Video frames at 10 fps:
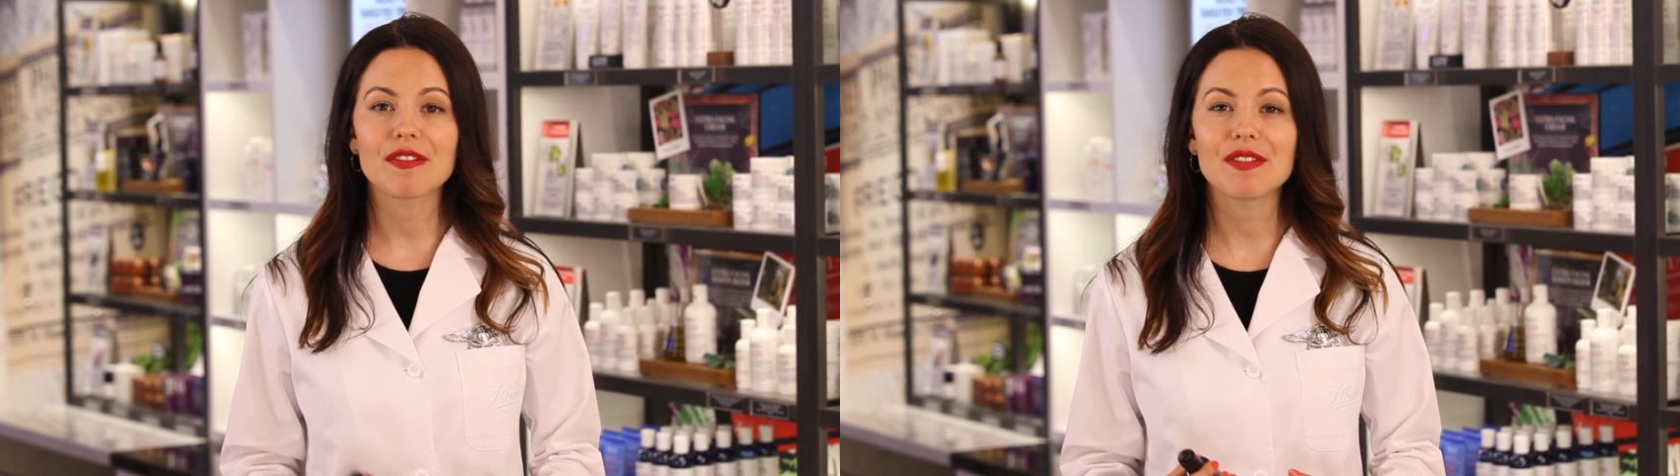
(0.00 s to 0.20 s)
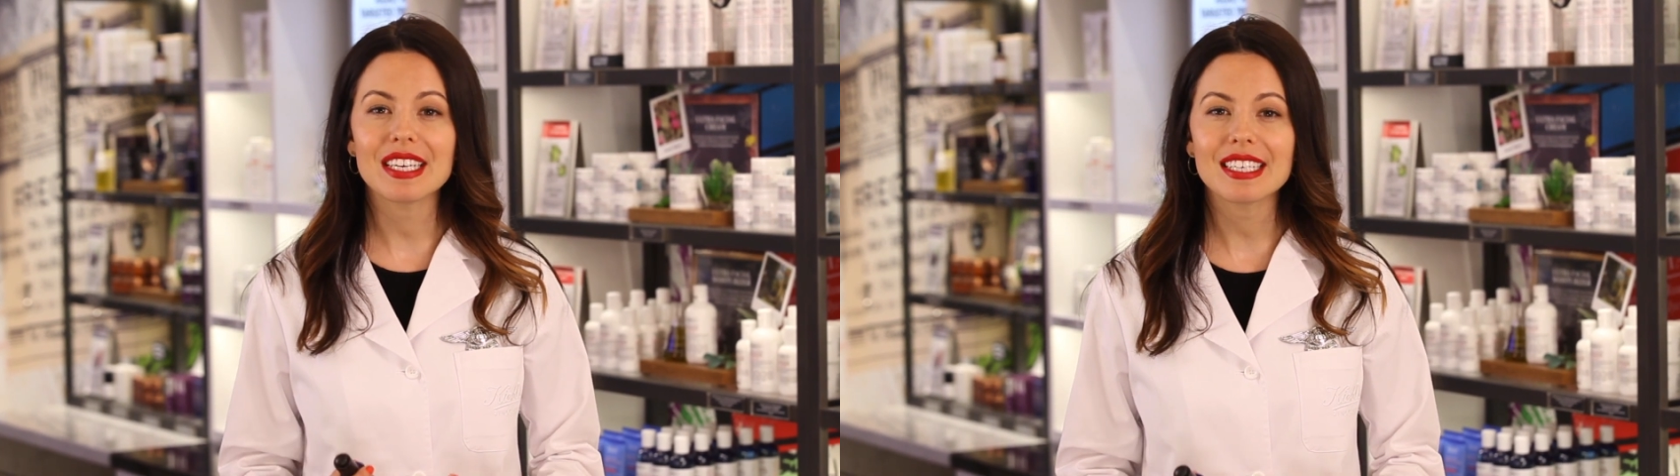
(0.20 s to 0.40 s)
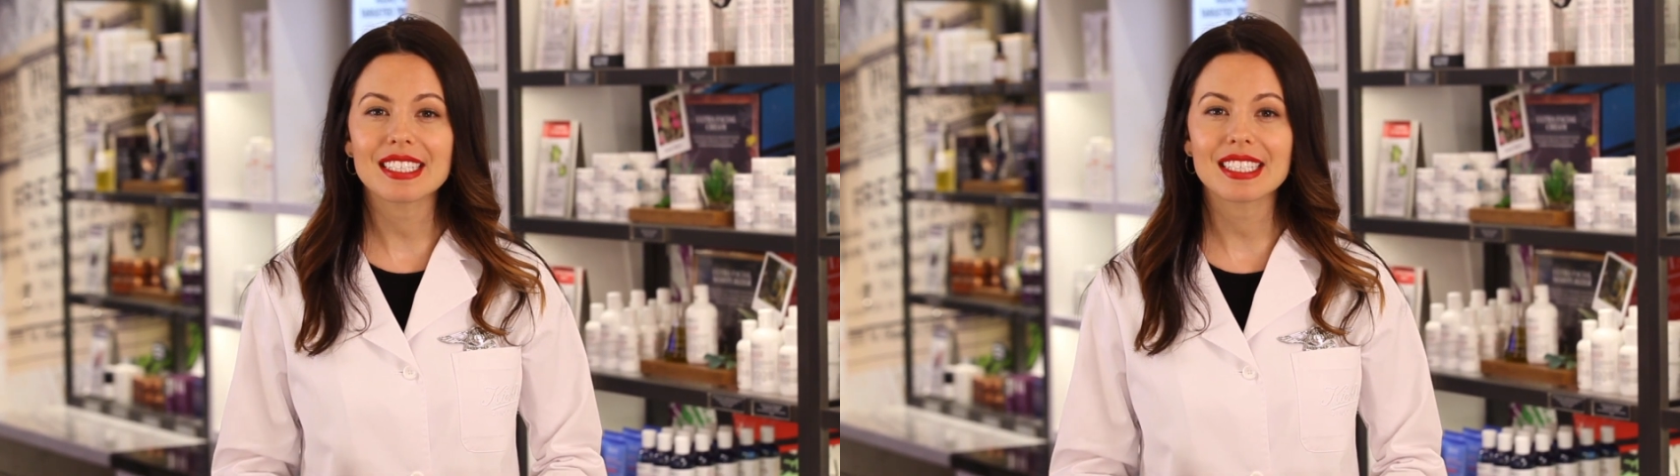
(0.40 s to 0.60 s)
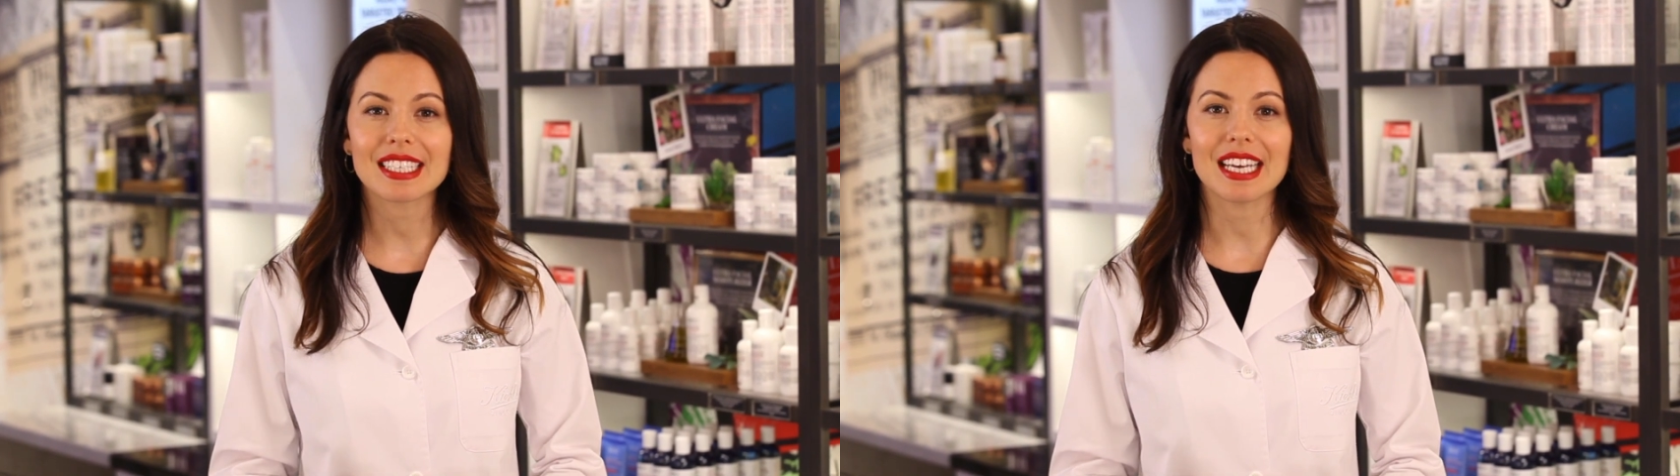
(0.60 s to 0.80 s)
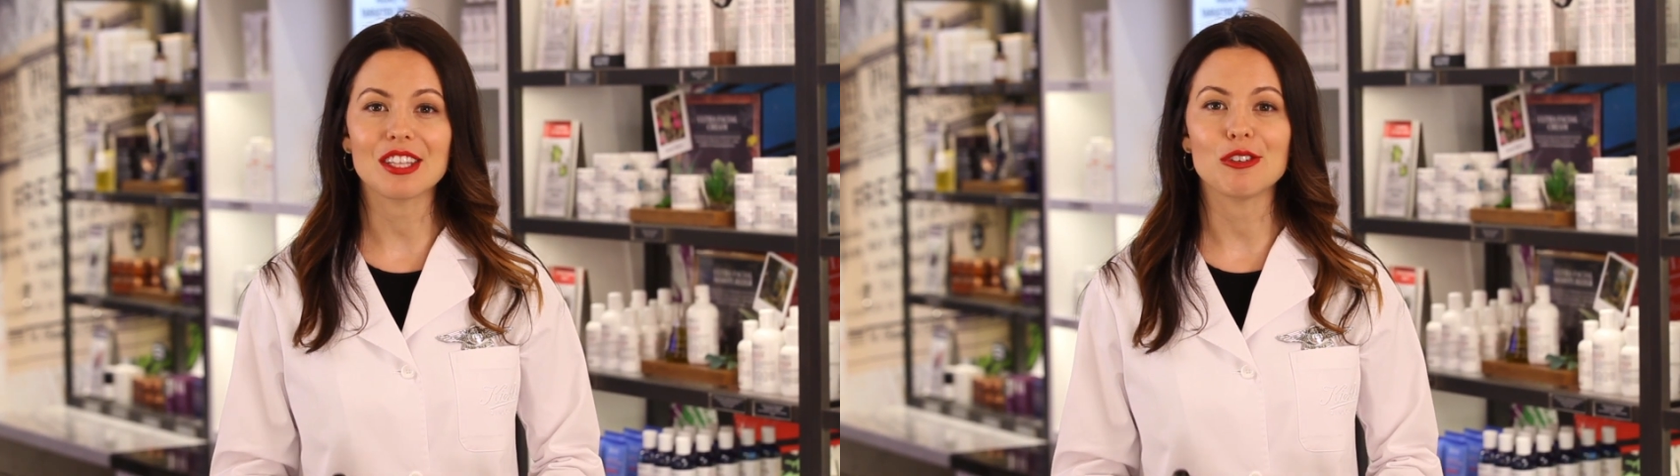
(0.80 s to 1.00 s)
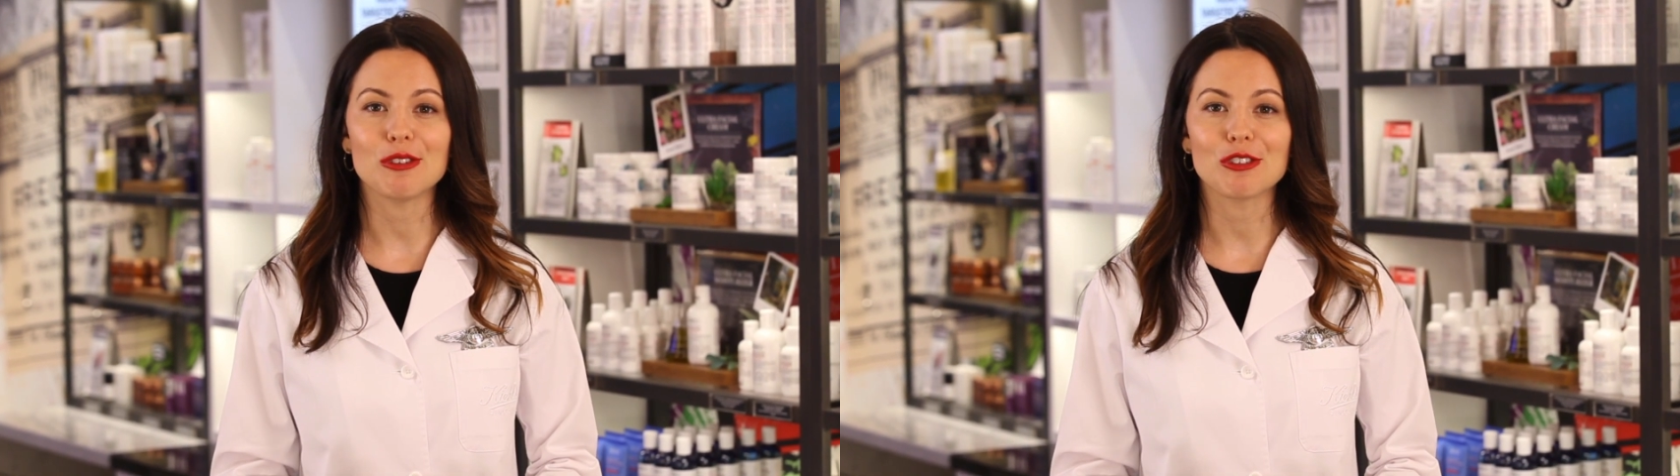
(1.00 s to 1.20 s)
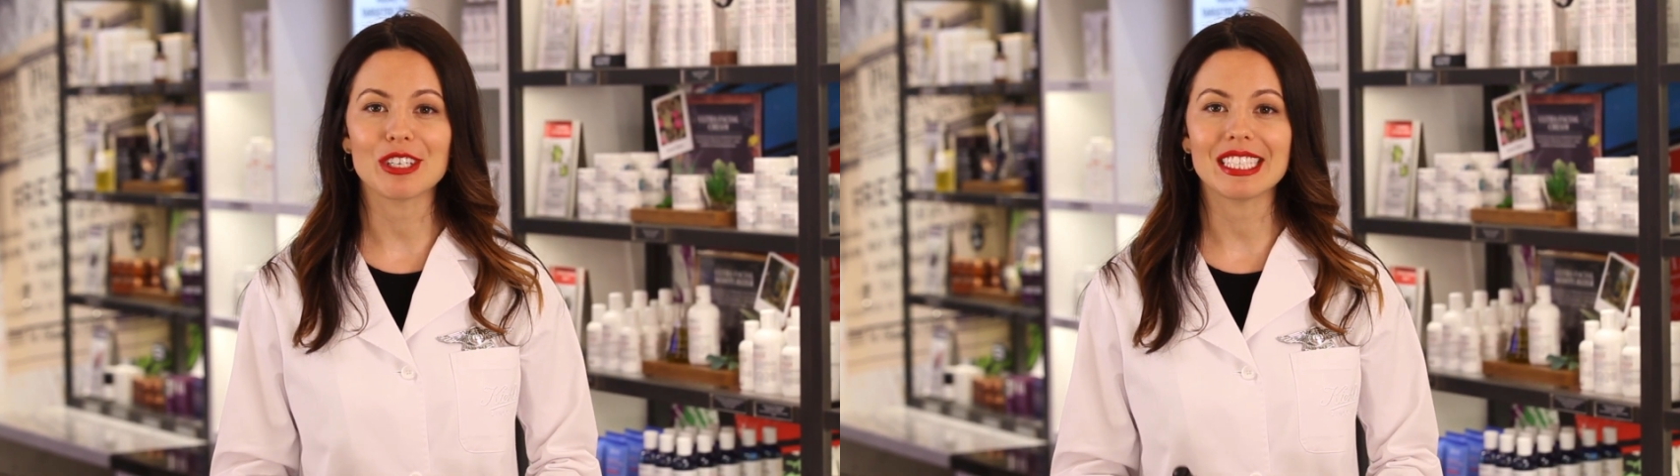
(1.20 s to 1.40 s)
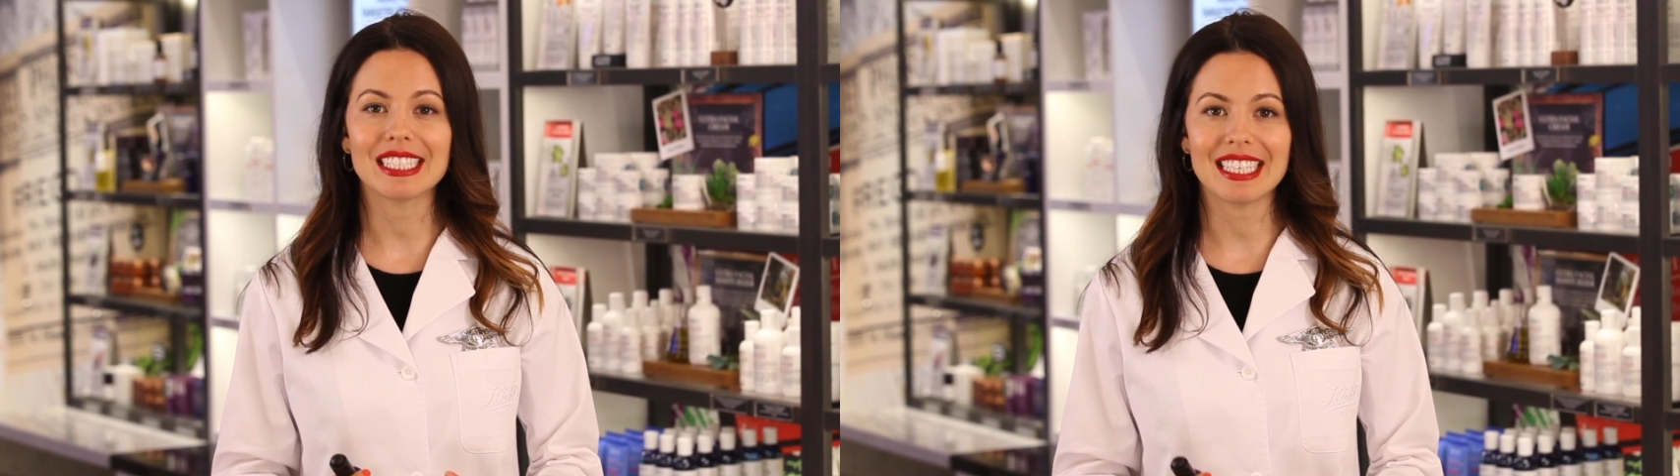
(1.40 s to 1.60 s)
feeds skin the
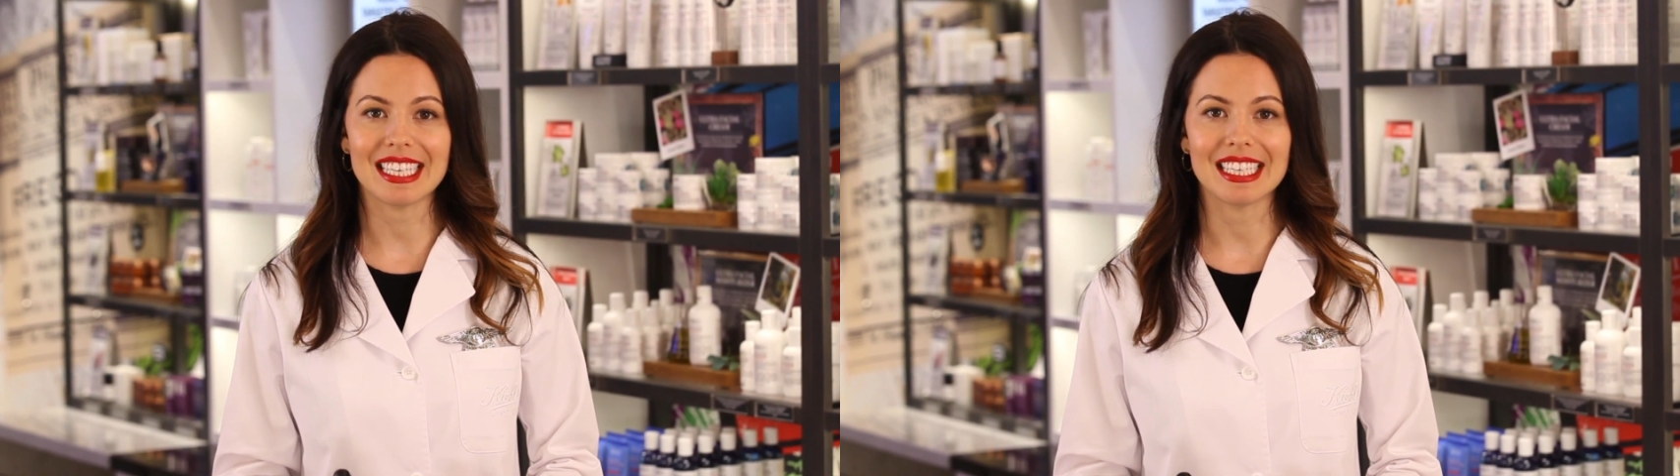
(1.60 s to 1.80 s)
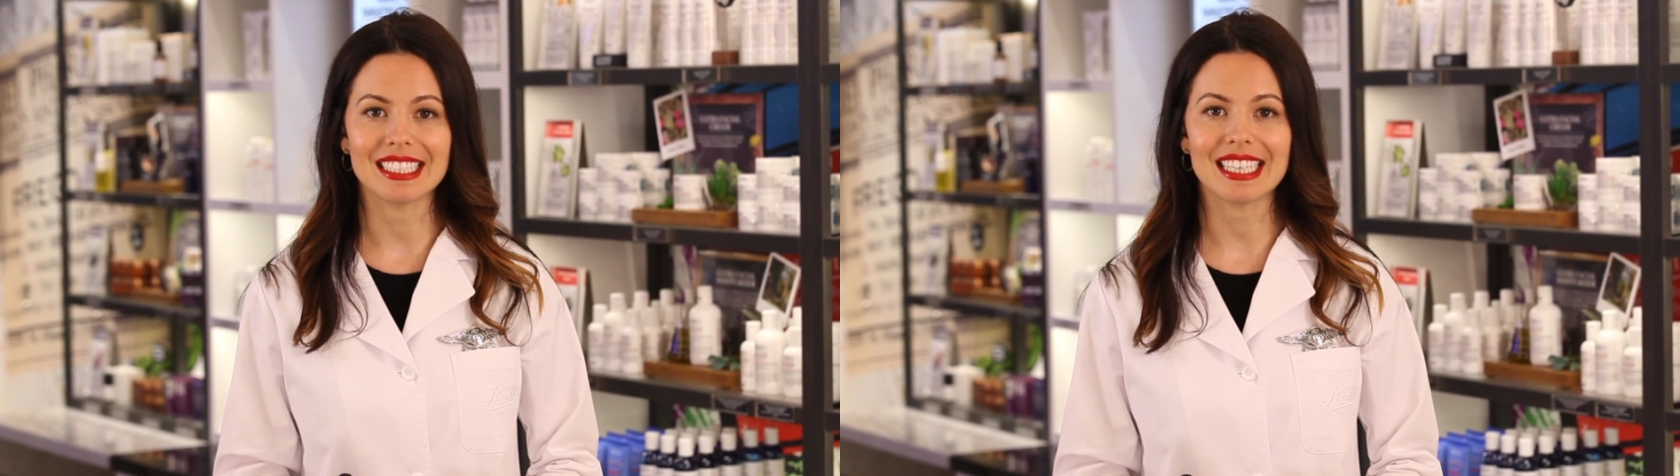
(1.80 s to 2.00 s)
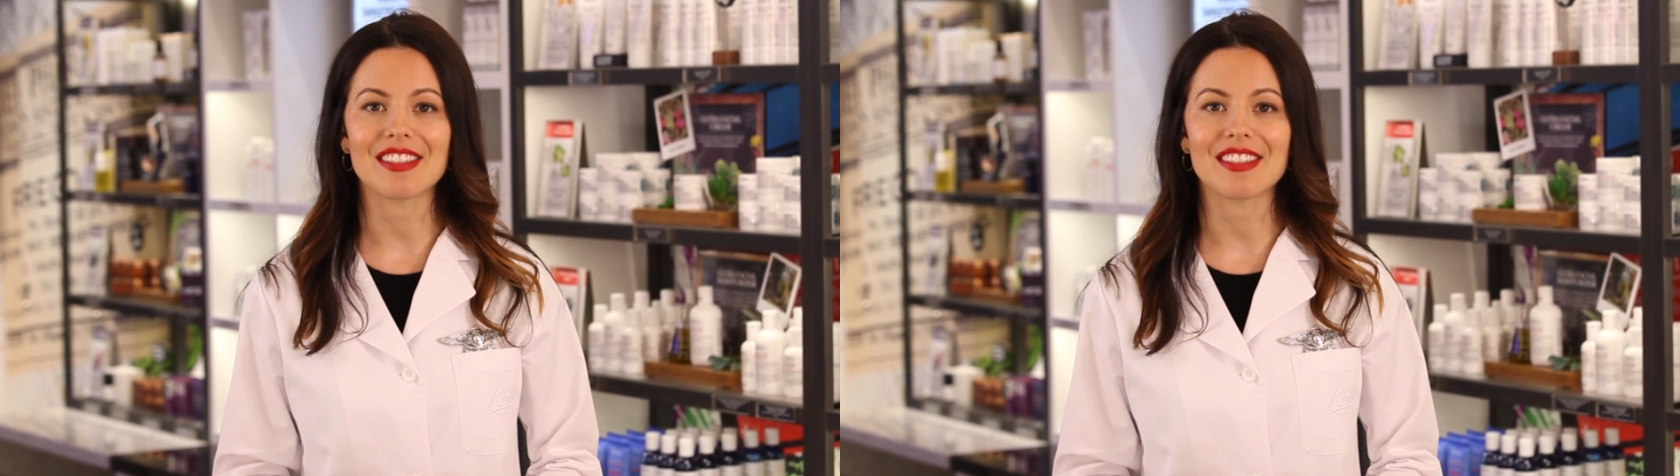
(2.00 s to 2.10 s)
nutrients it needs